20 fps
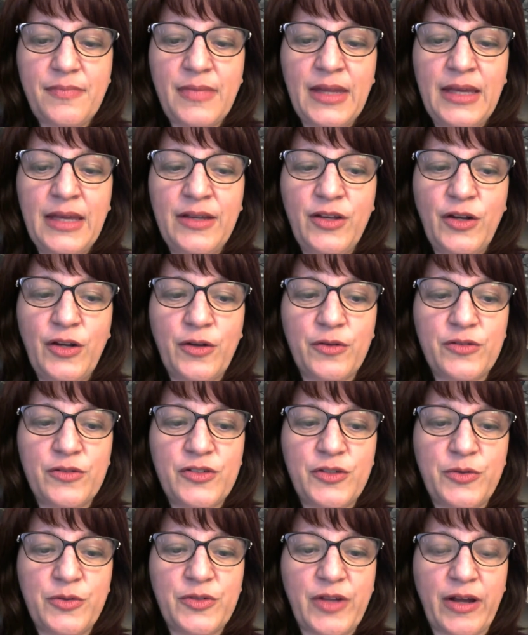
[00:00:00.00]

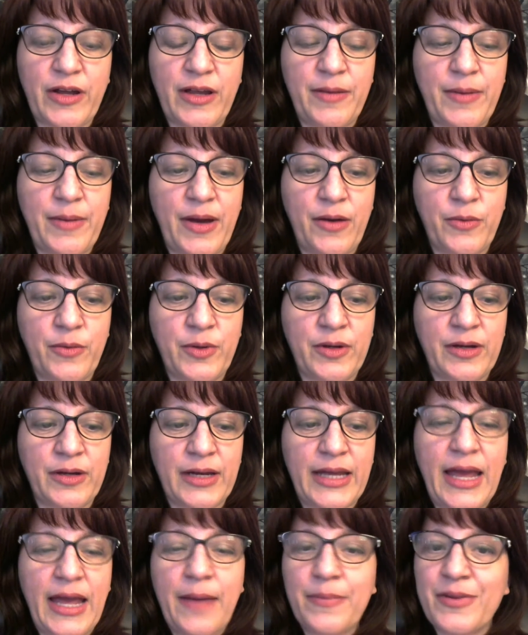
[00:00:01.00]
she was talking about, well, I
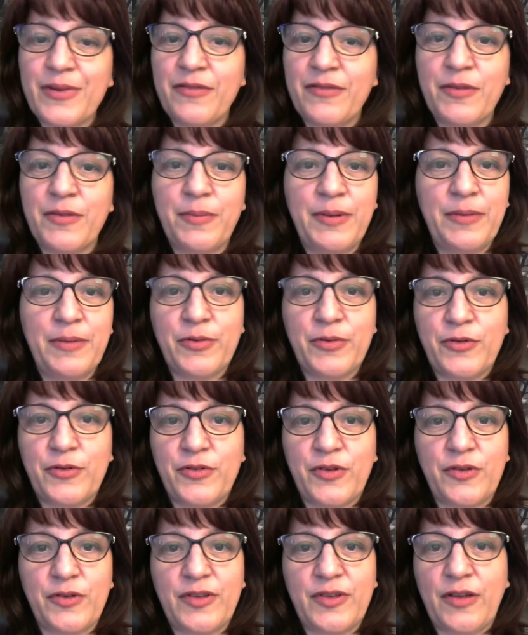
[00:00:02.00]
can't believe that people are
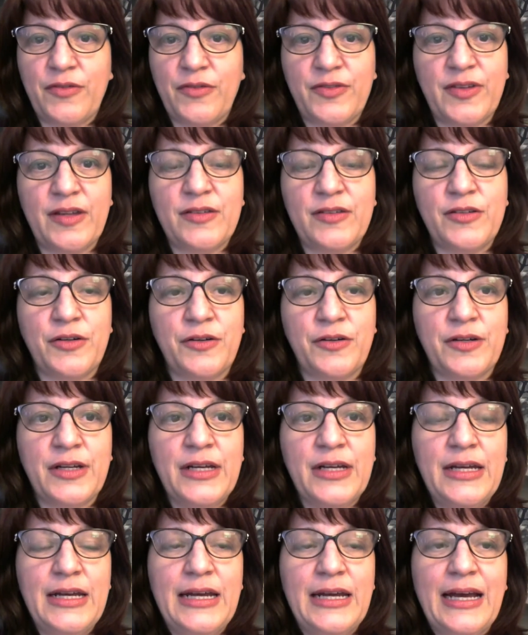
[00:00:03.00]
so self-centered.
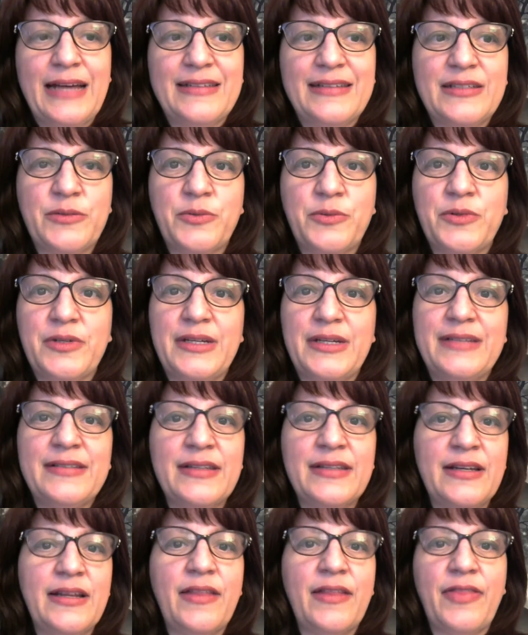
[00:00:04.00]
I said, well,
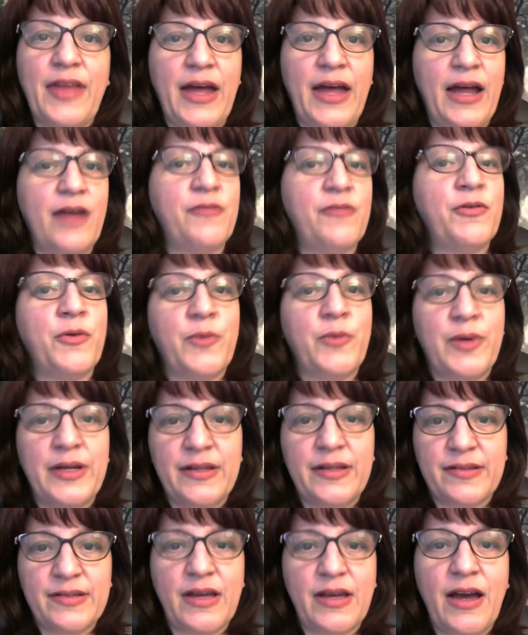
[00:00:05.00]
isn't it that everyone
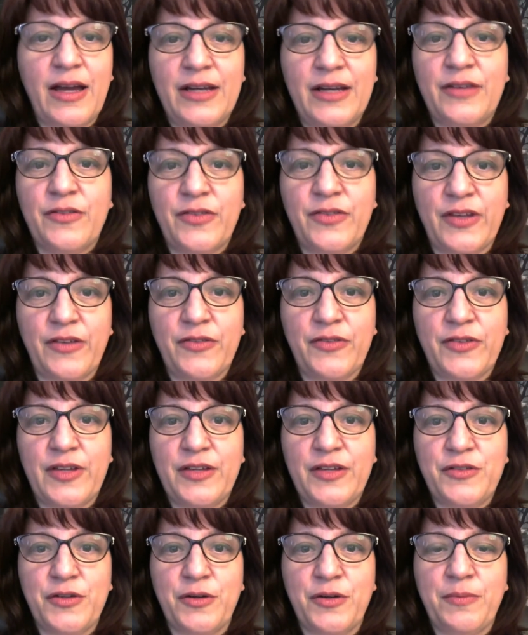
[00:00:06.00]
is kind of
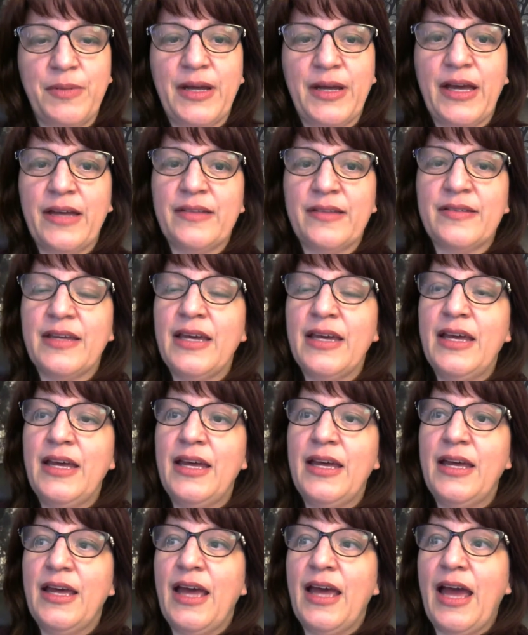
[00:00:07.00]
self-centered? Because
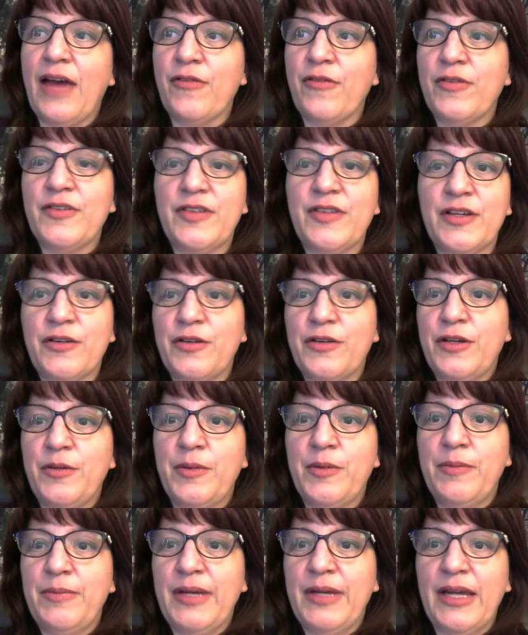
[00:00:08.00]
every single
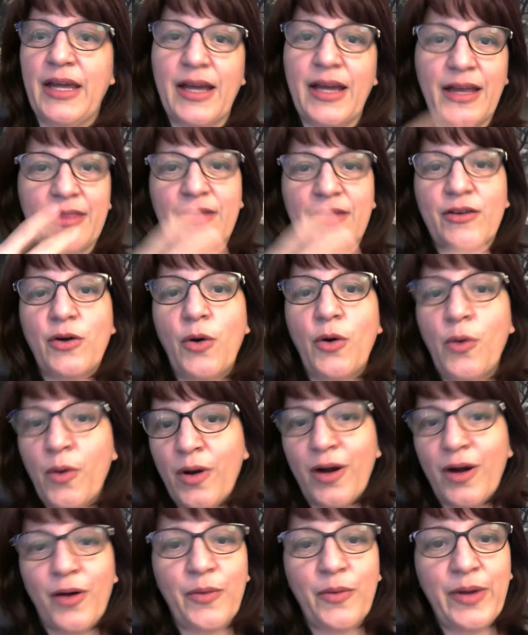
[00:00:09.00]
human being at the
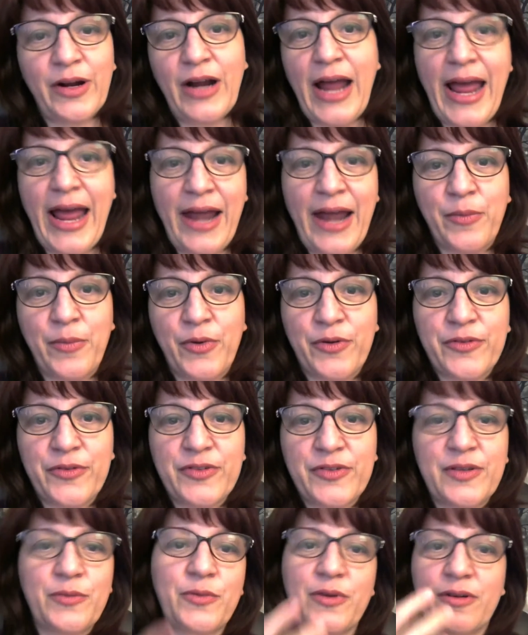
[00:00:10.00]
core, we are animals,
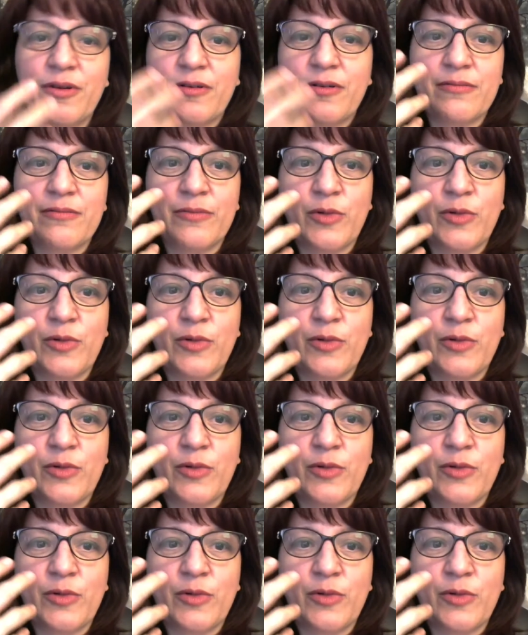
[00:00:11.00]
and we're